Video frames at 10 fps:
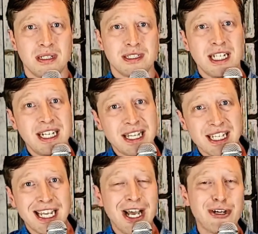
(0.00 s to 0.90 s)
sitting at
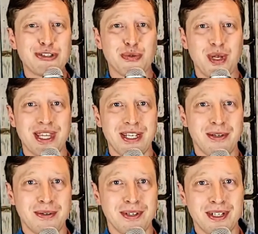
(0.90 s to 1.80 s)
the couch with
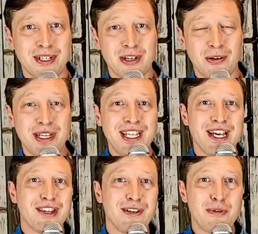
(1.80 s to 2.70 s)
you, or in the
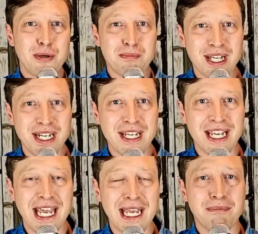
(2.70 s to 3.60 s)
other room playing a
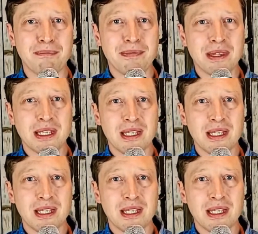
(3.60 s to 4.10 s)
game.